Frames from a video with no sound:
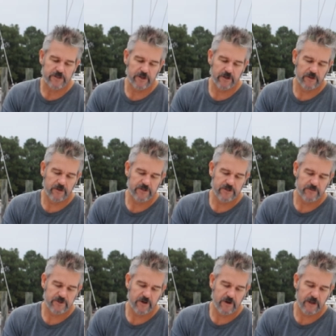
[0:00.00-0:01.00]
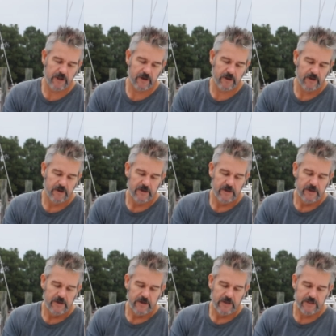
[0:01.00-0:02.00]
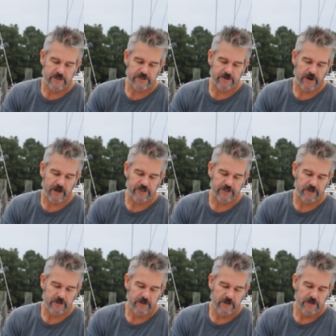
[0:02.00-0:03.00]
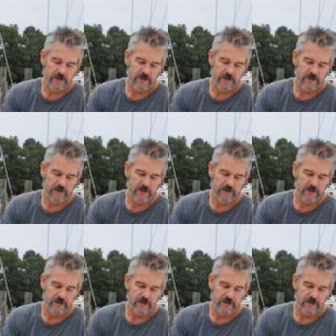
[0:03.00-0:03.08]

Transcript: So you'll notice I'm turning it in this direction